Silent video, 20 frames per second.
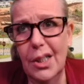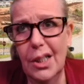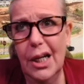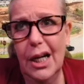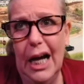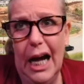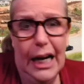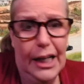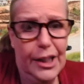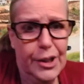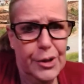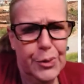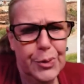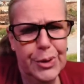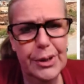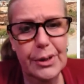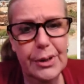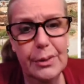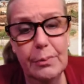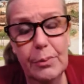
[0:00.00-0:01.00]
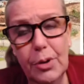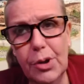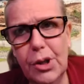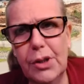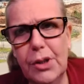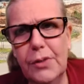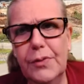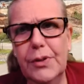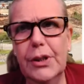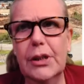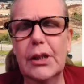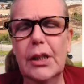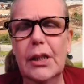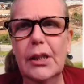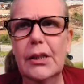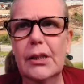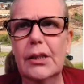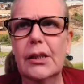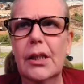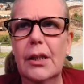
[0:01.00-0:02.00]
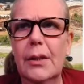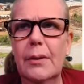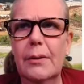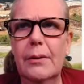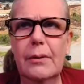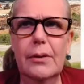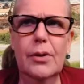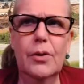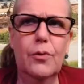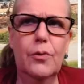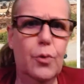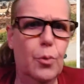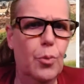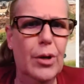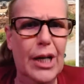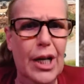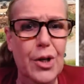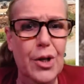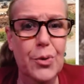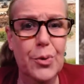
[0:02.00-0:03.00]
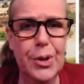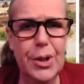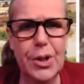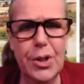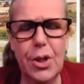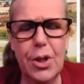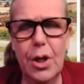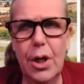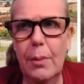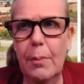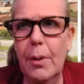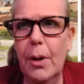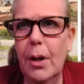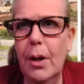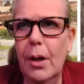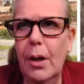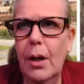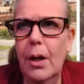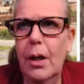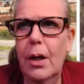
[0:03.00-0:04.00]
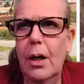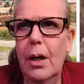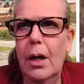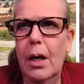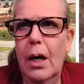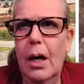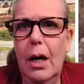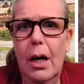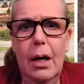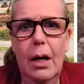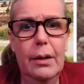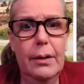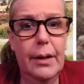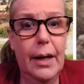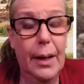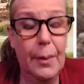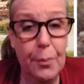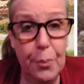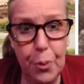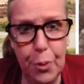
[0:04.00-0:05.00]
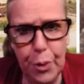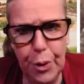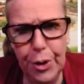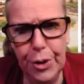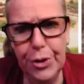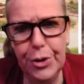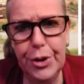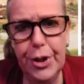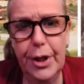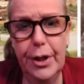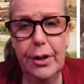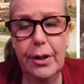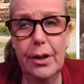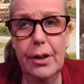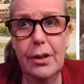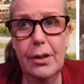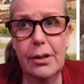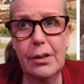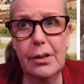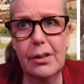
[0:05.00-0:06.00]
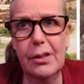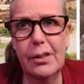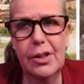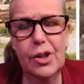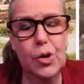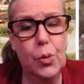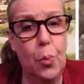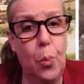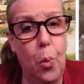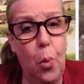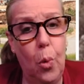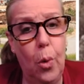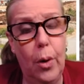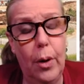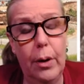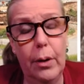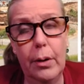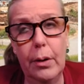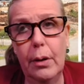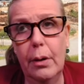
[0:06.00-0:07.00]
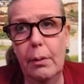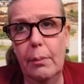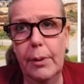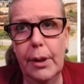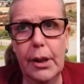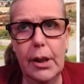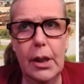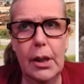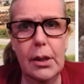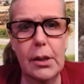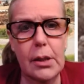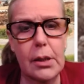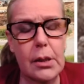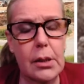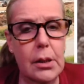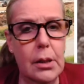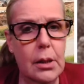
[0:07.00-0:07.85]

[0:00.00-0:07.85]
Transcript: accurate in most of it, and you know, from what I knew at the time, and I appreciate his his support because.